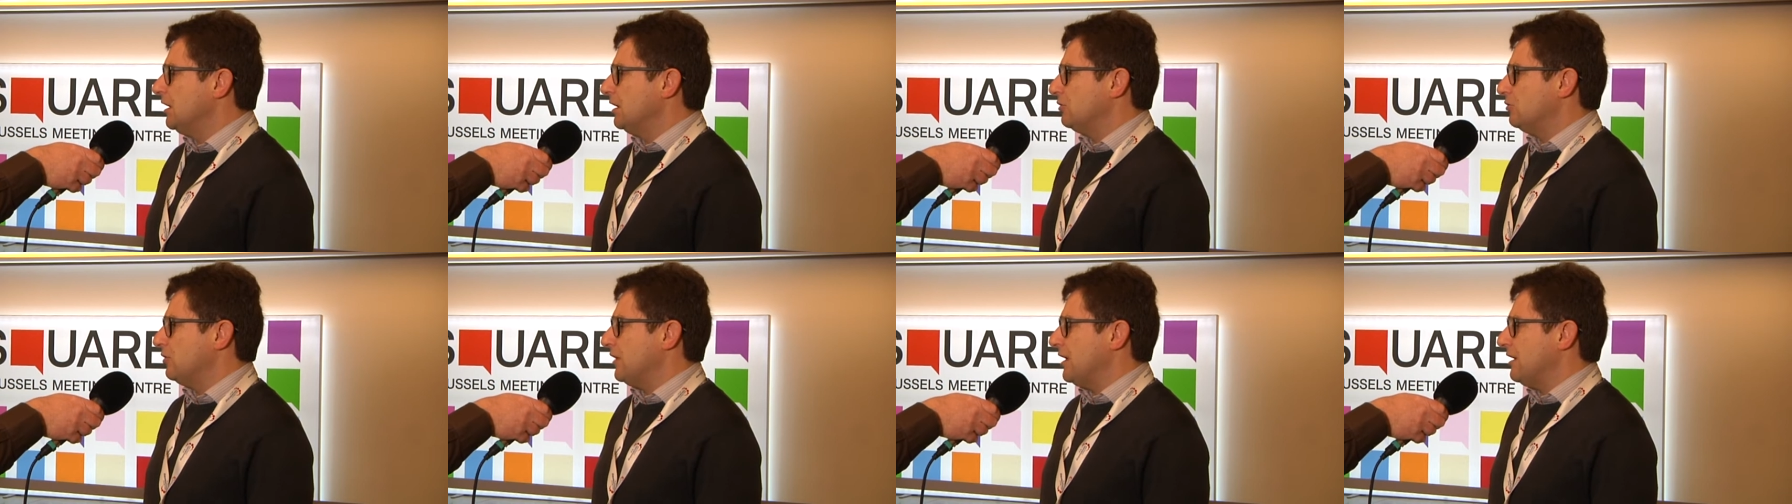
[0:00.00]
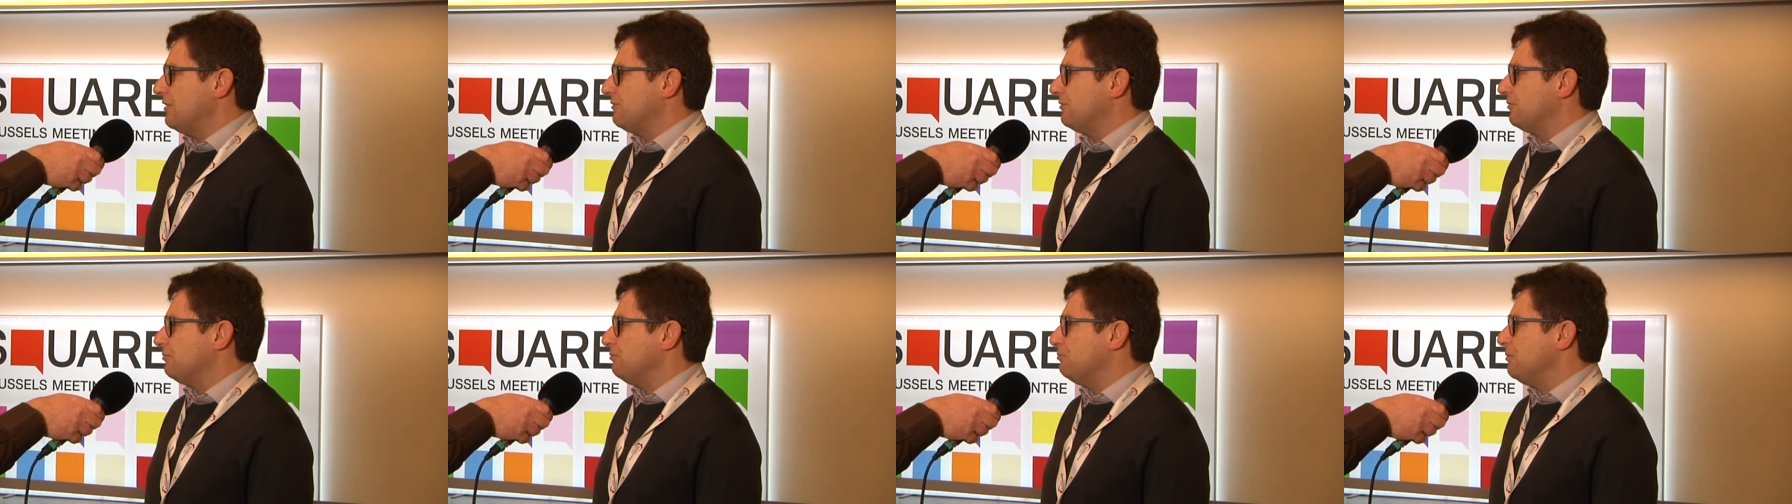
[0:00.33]
to
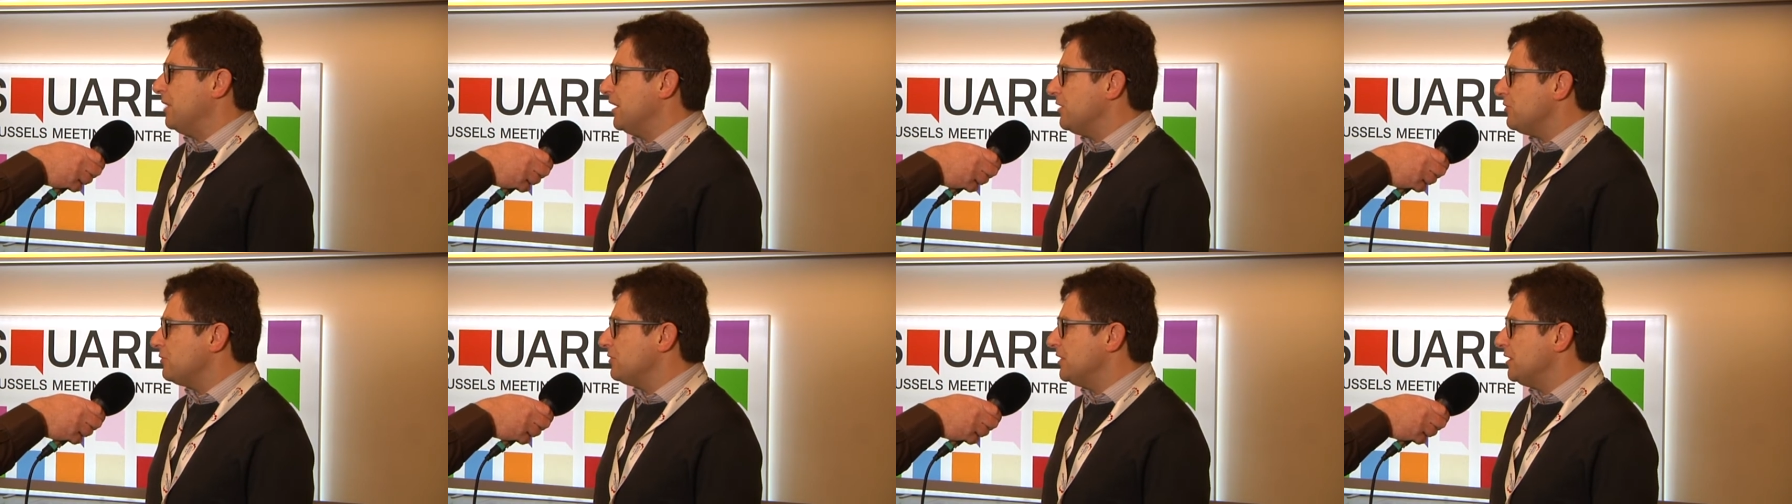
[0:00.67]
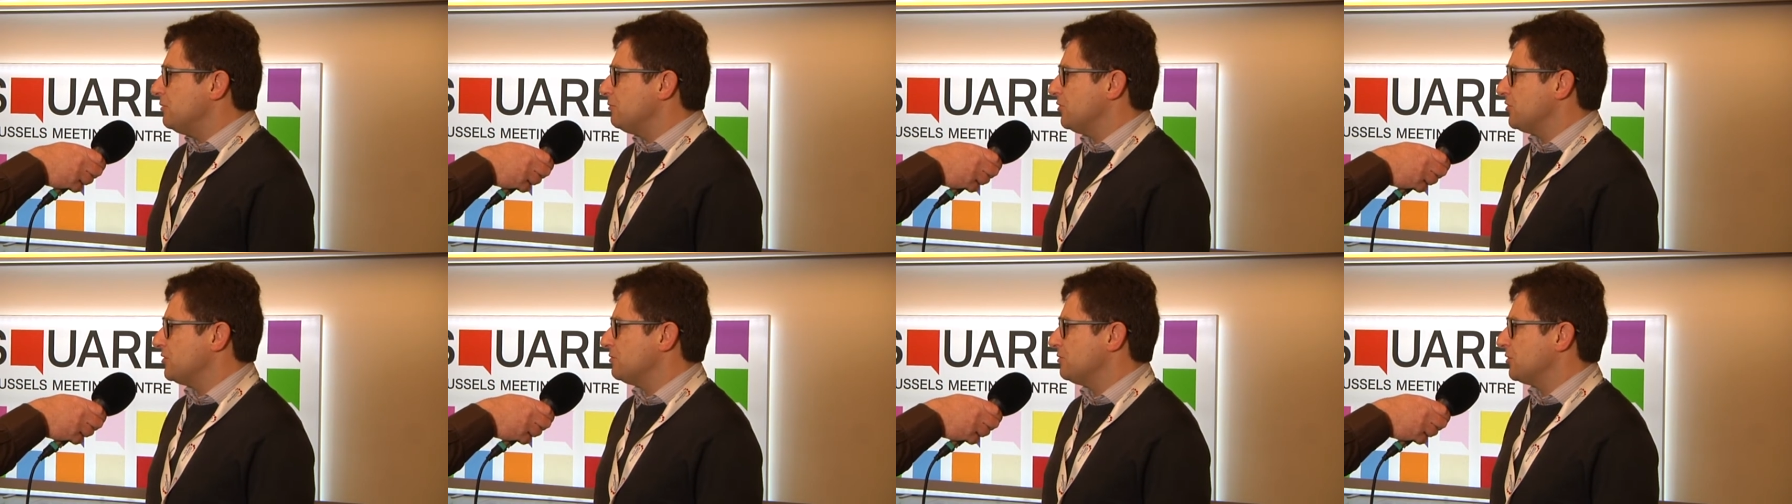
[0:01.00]
have better
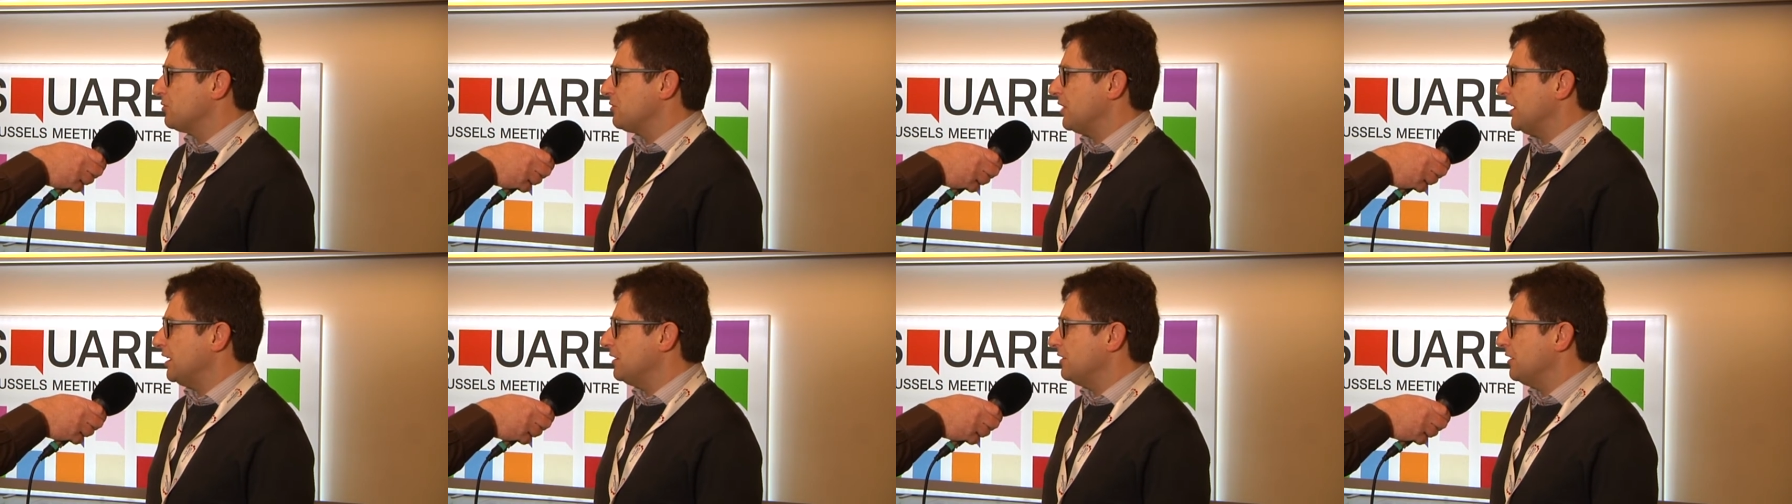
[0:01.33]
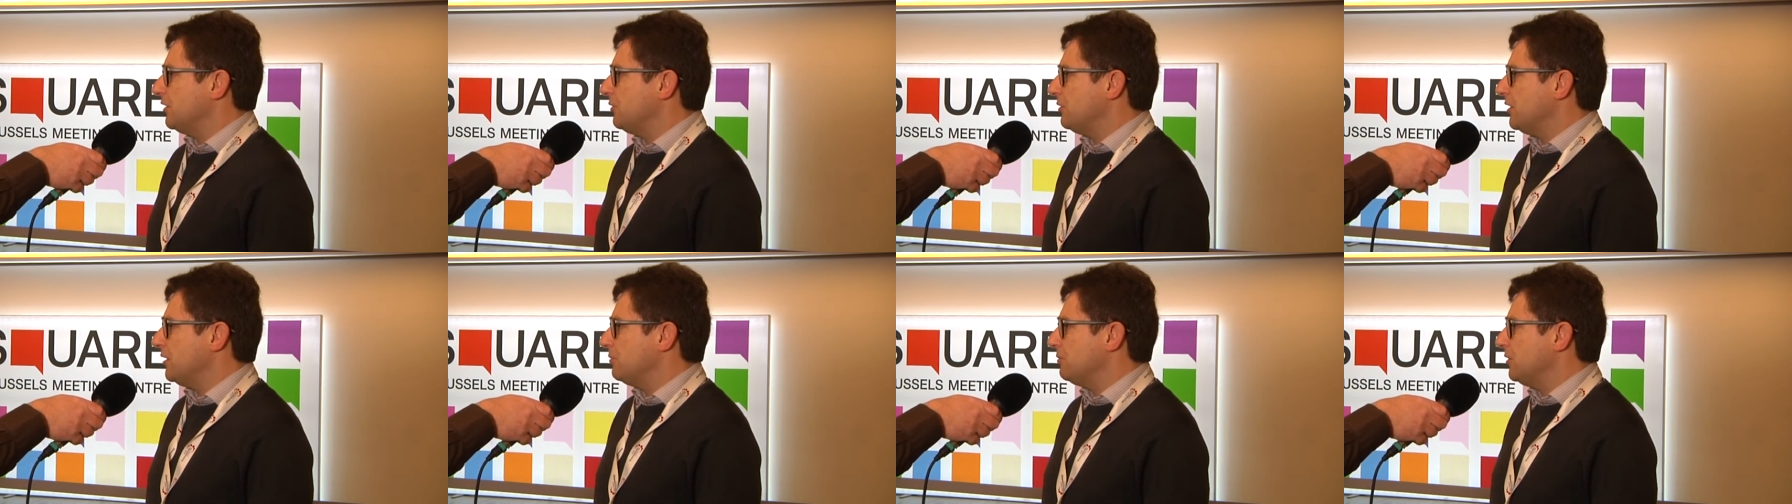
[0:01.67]
reimbursement
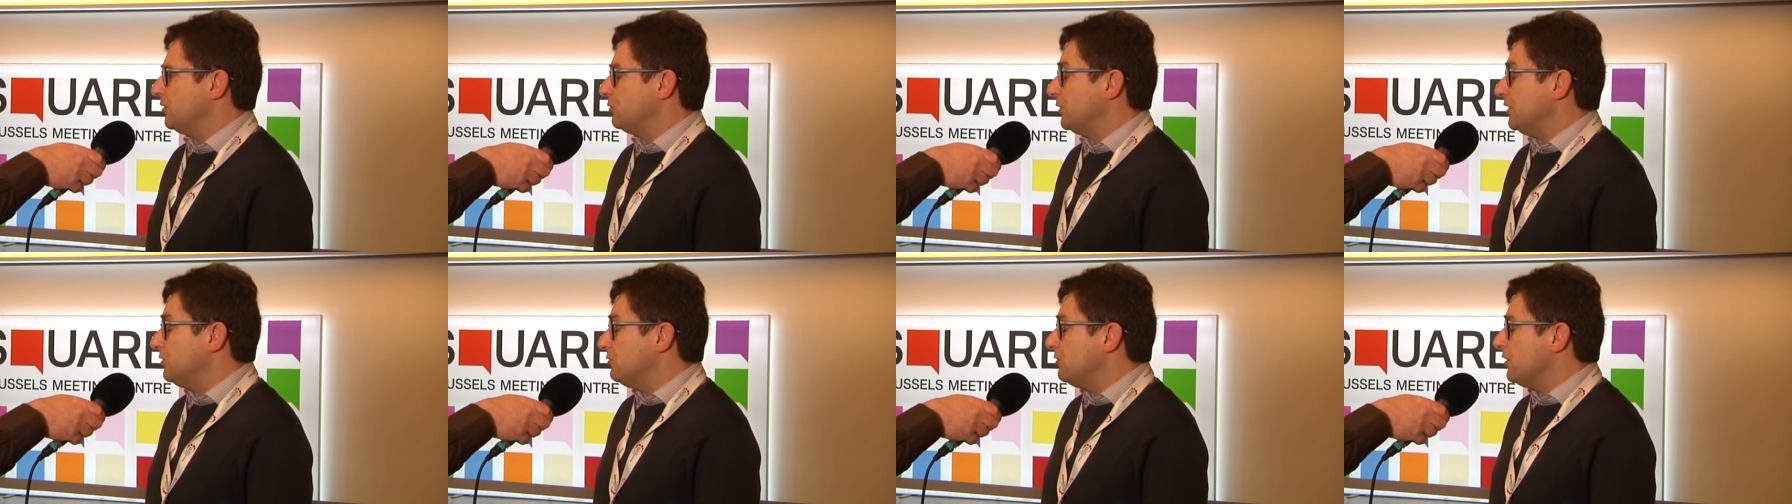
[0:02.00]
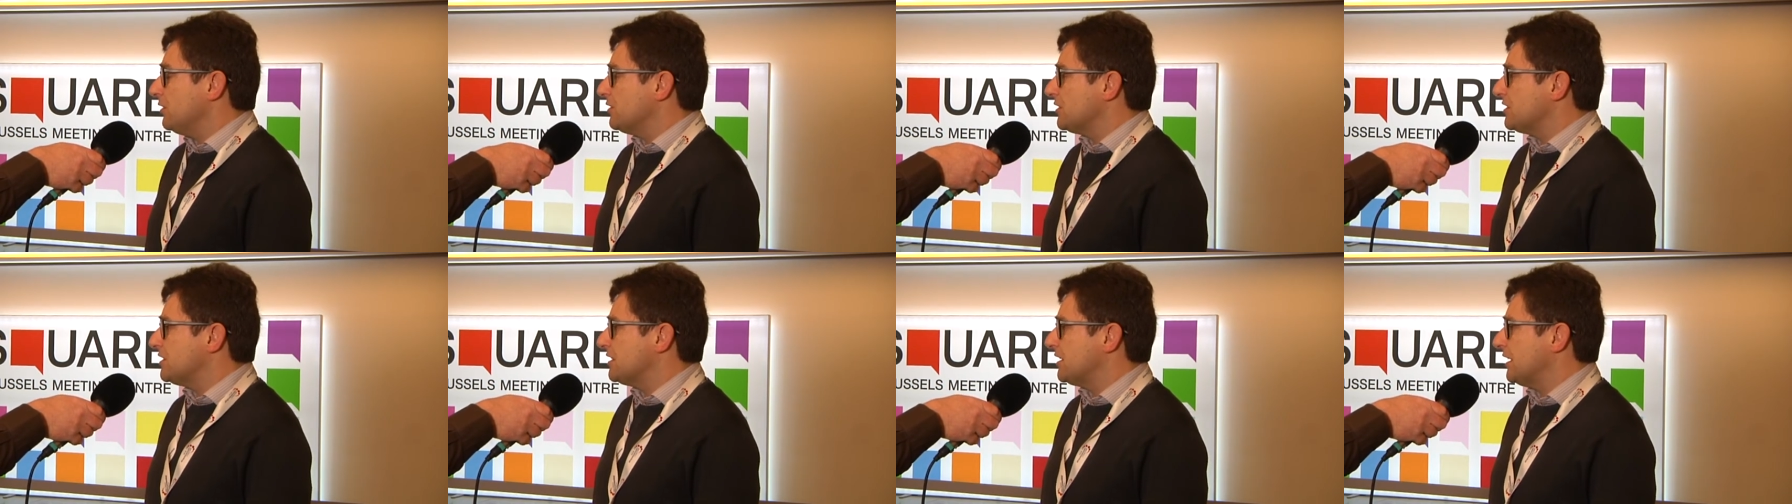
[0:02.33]
criteria, but we do
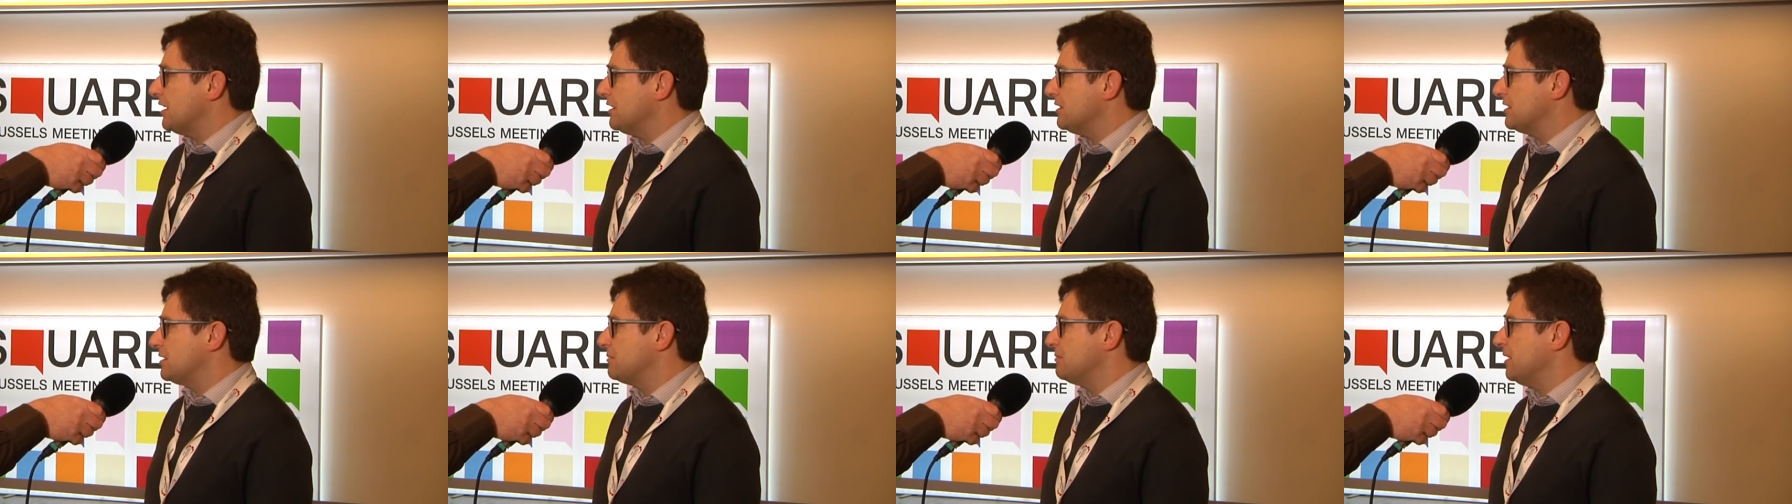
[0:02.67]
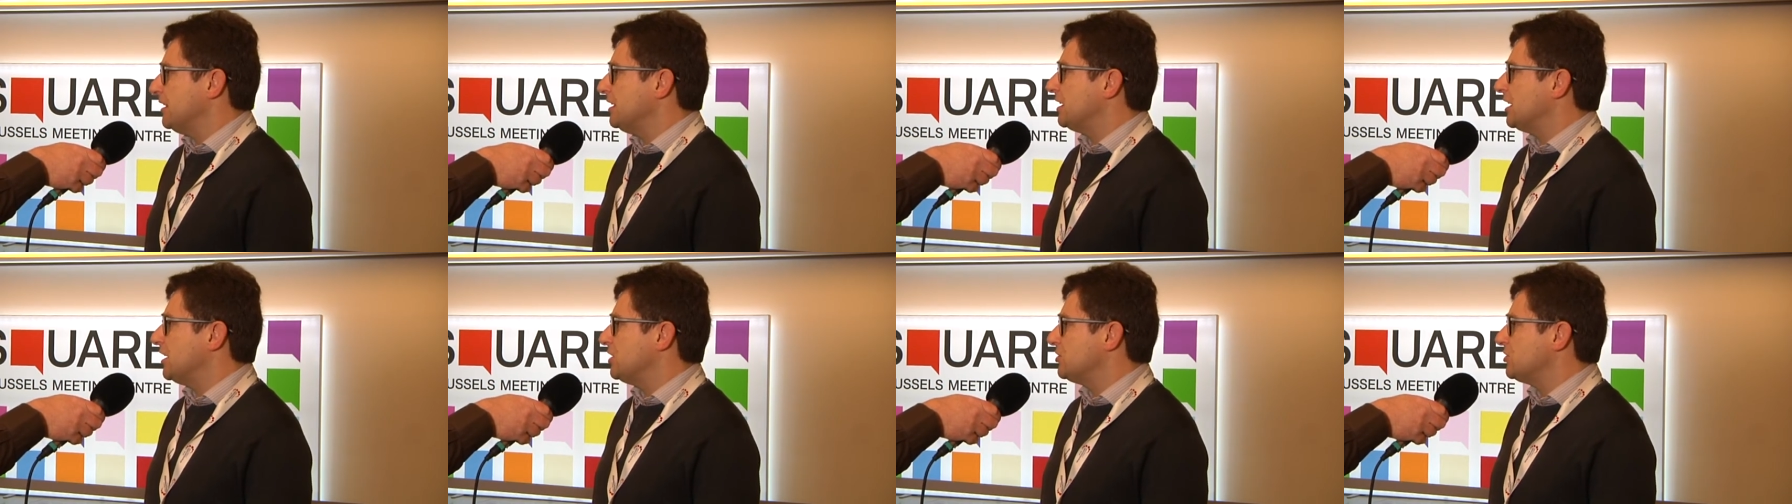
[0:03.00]
understand this
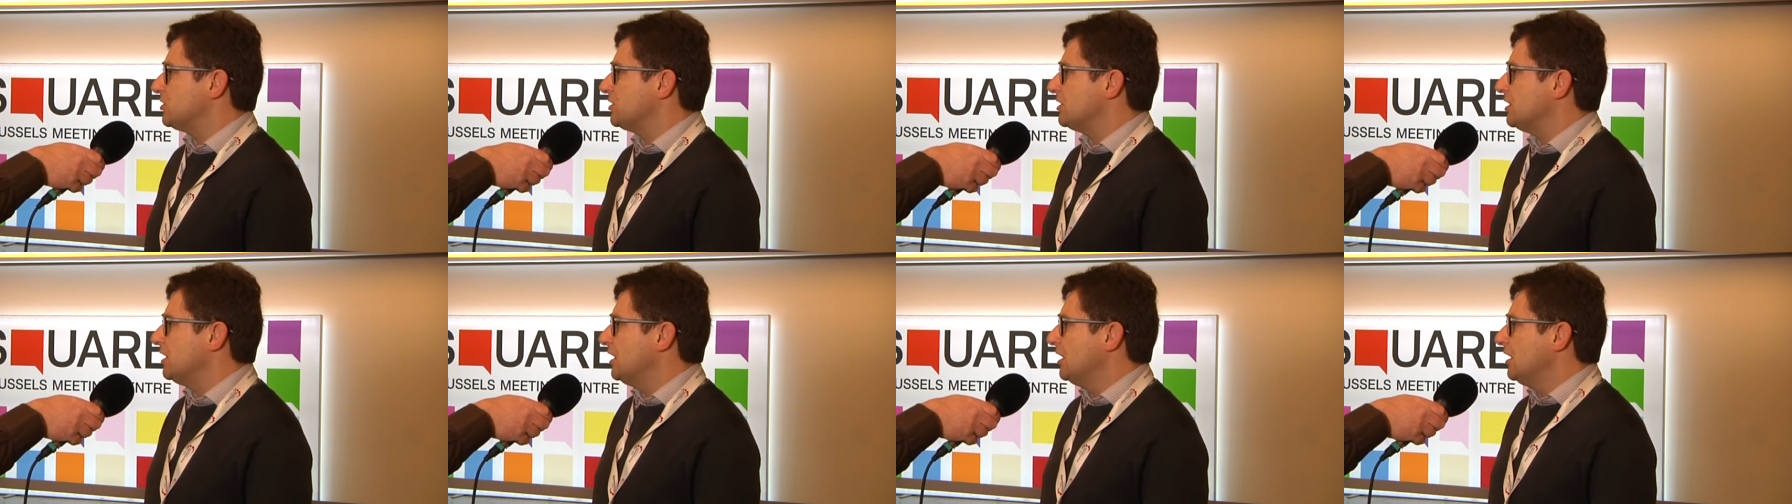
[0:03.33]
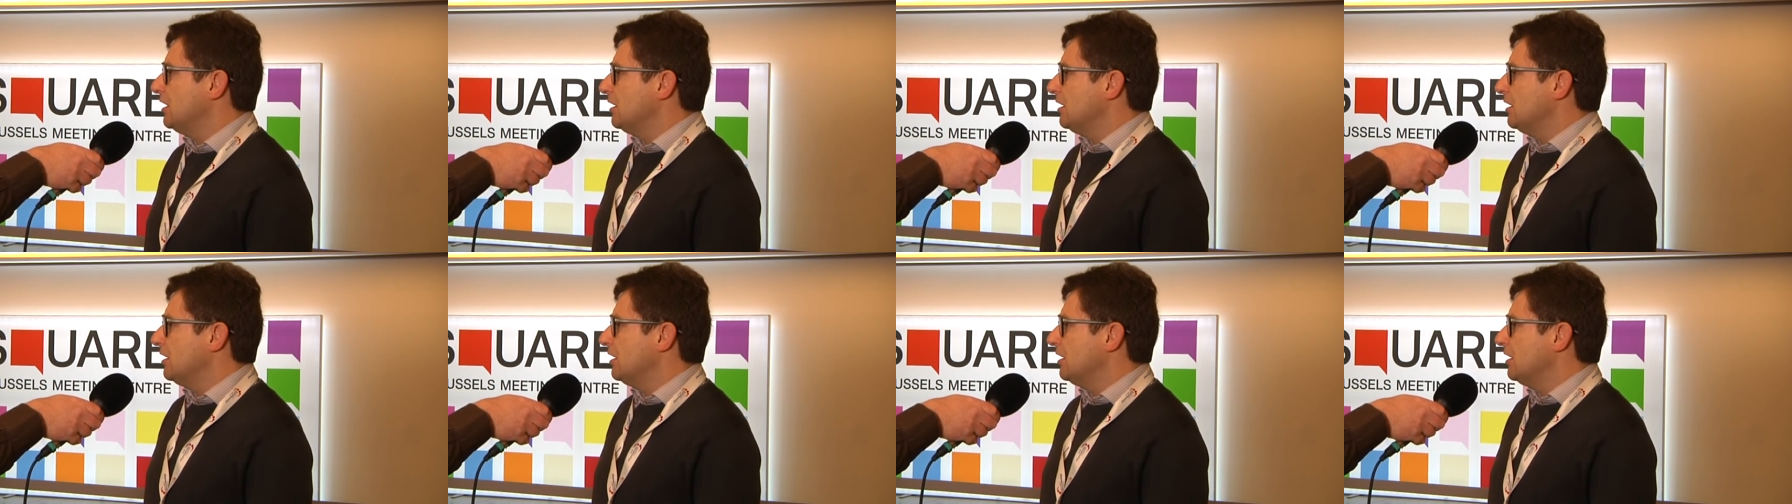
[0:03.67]
medication